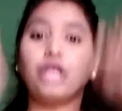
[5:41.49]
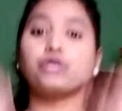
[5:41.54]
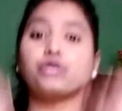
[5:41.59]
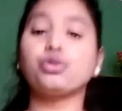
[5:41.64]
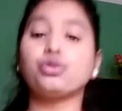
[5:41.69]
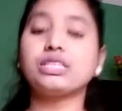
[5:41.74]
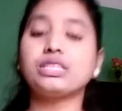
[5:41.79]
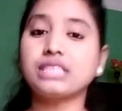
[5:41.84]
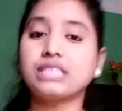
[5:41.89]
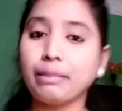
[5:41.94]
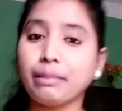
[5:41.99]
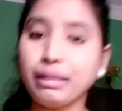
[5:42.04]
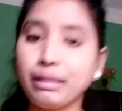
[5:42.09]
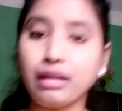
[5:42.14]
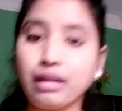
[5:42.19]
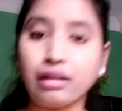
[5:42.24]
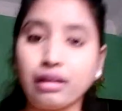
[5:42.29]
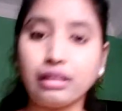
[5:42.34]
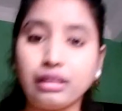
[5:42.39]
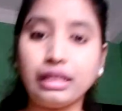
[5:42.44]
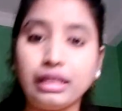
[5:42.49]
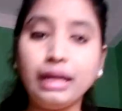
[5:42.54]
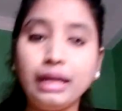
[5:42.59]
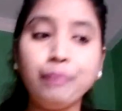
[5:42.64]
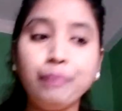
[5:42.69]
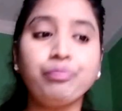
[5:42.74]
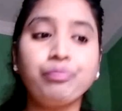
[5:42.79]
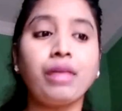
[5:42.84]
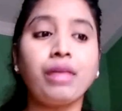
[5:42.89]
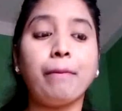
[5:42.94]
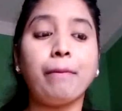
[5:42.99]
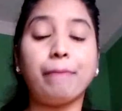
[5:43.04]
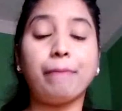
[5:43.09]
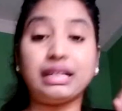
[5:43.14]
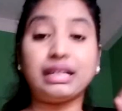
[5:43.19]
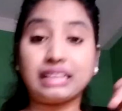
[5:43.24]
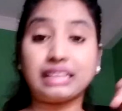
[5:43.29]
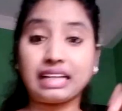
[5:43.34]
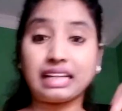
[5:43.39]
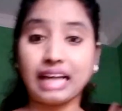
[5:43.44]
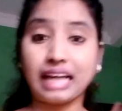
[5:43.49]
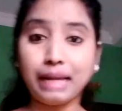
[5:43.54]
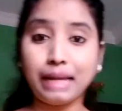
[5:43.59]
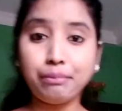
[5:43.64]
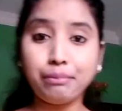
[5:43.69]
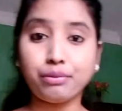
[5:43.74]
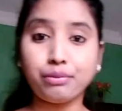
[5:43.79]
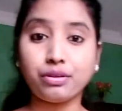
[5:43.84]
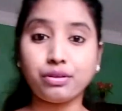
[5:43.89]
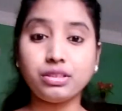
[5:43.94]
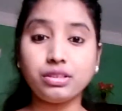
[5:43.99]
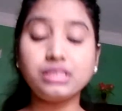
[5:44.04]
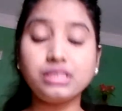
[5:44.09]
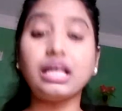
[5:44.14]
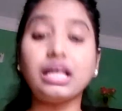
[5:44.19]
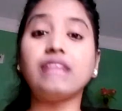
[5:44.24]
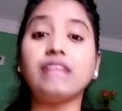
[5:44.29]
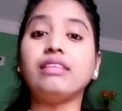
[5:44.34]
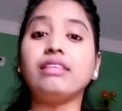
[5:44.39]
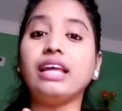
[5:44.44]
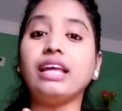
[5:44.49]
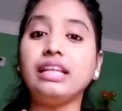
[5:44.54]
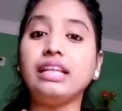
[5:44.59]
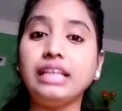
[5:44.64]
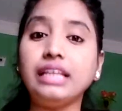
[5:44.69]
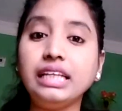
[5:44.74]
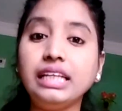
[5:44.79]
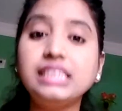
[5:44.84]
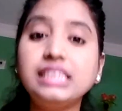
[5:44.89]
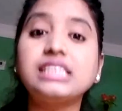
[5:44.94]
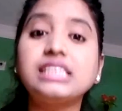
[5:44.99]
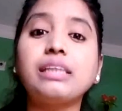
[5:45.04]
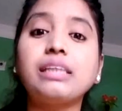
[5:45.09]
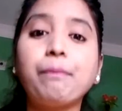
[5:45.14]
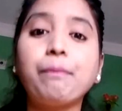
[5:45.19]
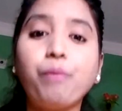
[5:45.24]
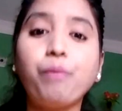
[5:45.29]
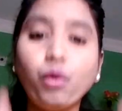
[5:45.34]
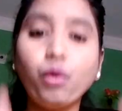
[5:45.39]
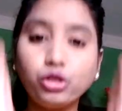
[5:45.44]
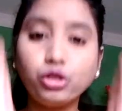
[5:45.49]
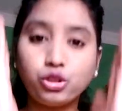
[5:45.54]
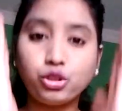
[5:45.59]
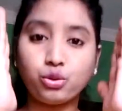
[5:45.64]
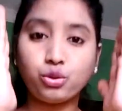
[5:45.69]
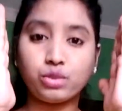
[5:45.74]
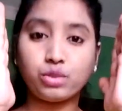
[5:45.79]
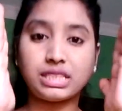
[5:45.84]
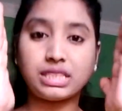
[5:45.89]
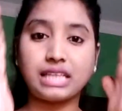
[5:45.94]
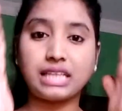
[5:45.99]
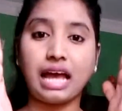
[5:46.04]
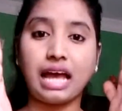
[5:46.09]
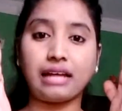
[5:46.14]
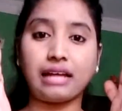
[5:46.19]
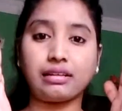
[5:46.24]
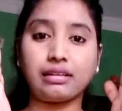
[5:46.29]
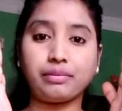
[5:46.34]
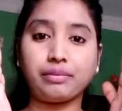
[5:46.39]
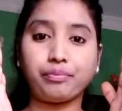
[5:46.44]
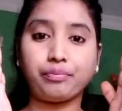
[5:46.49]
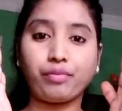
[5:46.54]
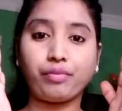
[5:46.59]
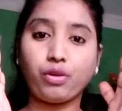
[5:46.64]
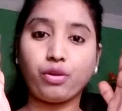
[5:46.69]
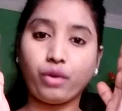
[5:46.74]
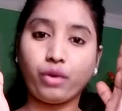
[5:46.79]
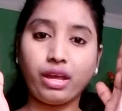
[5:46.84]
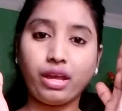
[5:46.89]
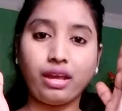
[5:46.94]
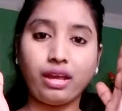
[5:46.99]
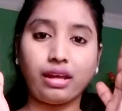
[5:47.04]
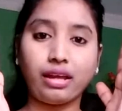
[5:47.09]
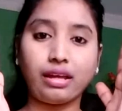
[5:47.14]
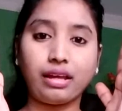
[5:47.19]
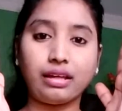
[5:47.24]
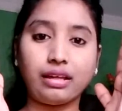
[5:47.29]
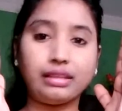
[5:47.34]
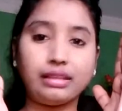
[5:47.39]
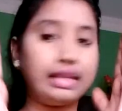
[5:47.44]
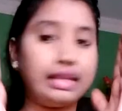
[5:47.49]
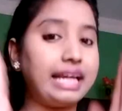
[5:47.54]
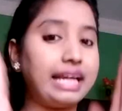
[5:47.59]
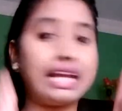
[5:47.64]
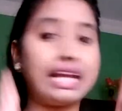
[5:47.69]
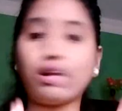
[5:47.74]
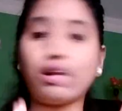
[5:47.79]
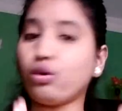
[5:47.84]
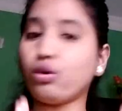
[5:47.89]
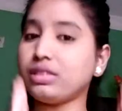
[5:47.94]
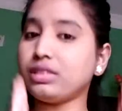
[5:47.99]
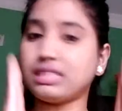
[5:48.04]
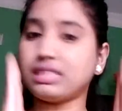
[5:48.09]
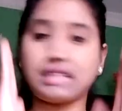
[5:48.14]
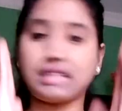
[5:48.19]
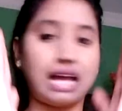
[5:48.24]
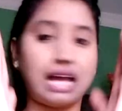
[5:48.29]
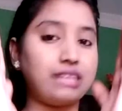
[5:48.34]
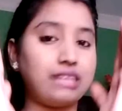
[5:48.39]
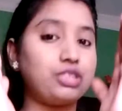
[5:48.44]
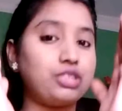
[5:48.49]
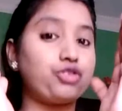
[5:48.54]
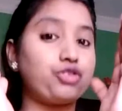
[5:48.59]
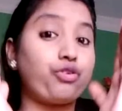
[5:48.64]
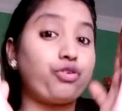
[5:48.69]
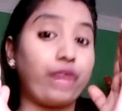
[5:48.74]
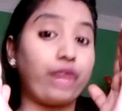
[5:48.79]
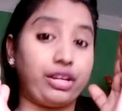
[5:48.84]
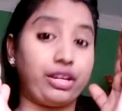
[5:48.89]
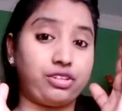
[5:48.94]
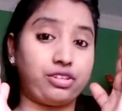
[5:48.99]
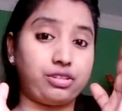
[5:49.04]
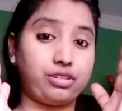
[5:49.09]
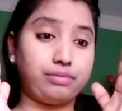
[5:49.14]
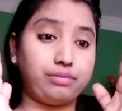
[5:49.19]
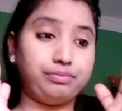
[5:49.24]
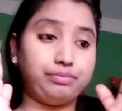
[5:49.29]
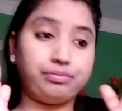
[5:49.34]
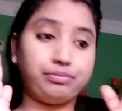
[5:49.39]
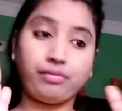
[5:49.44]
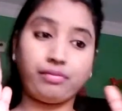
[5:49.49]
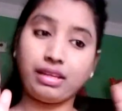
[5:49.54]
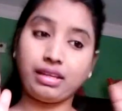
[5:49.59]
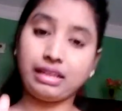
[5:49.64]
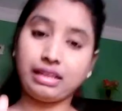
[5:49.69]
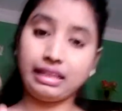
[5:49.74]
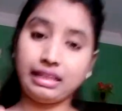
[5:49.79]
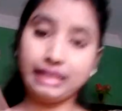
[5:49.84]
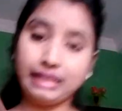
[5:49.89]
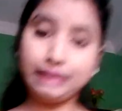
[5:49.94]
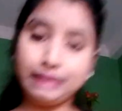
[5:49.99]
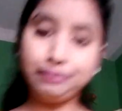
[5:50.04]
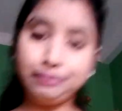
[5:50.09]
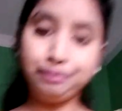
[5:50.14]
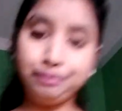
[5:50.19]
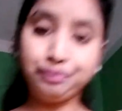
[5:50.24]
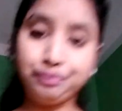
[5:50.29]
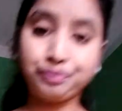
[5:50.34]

So similarly, but climbers they need support to stand. Okay, they cannot stand straight. Clear?